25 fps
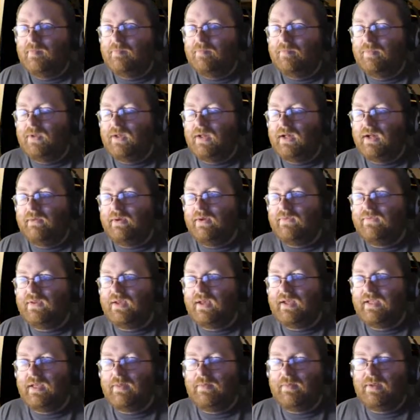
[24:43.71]
But however,
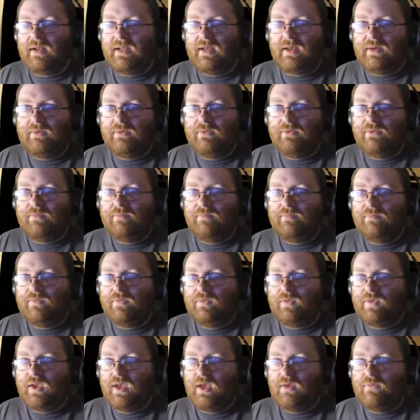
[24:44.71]
I am allowed
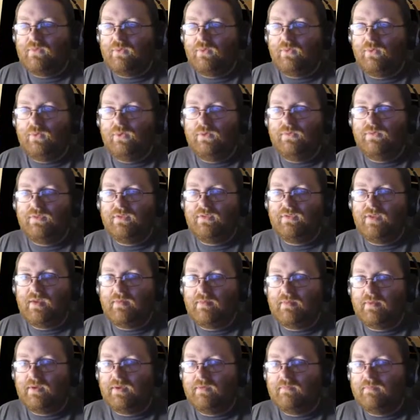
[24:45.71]
to have all of
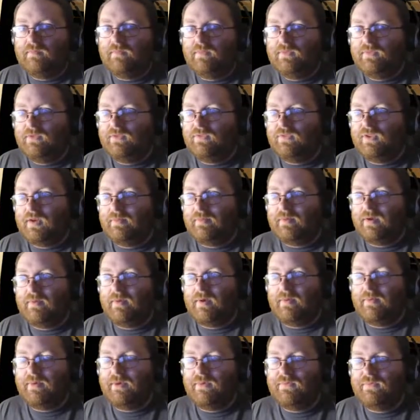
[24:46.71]
December to celebrate
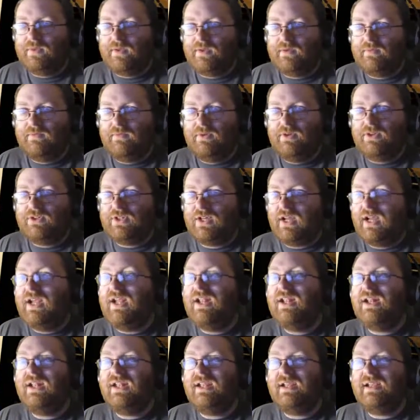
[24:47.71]
my birthday, which I
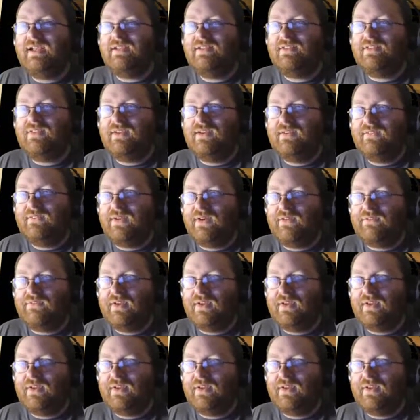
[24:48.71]
like the sound of.